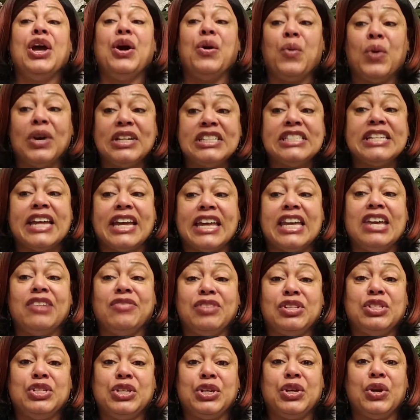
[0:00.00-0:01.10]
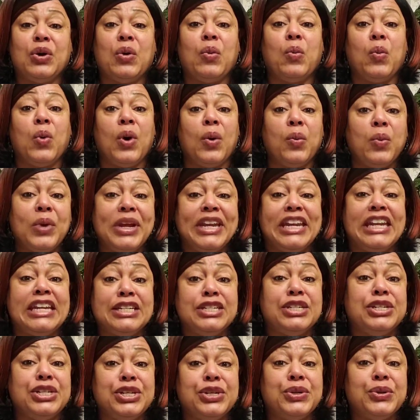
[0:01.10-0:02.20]
Once I give it to you and what we need to
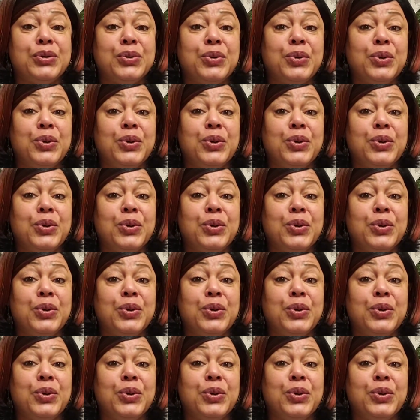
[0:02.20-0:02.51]
do,